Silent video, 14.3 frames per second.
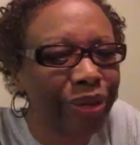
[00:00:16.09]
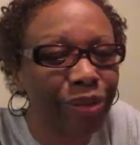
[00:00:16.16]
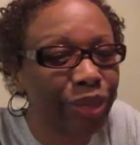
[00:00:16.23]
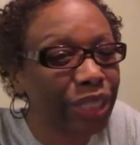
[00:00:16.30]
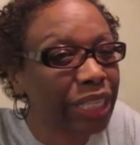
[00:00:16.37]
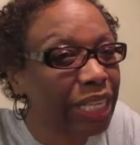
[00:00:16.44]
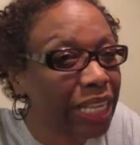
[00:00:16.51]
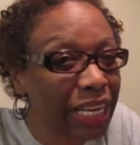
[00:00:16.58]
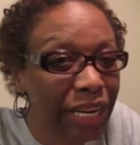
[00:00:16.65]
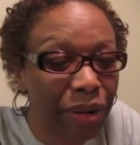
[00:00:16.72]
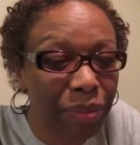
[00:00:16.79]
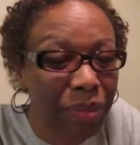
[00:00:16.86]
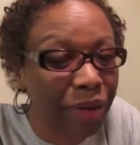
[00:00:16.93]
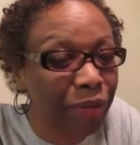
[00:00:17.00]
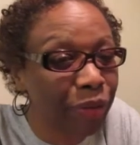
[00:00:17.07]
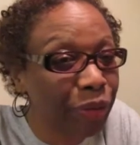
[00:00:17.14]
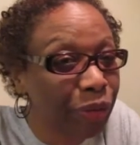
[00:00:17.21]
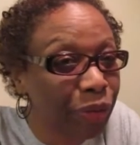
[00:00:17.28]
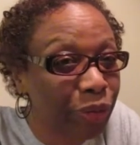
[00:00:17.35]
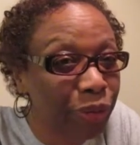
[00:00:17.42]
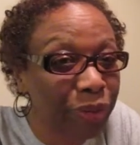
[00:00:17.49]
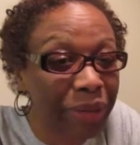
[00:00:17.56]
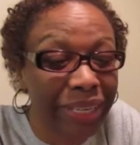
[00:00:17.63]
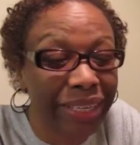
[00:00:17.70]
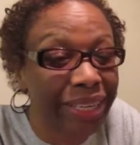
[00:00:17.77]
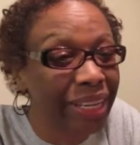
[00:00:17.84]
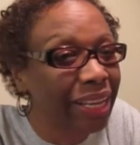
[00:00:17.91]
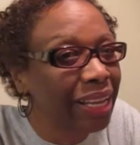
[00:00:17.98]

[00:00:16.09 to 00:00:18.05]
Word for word: was cleaning up my room and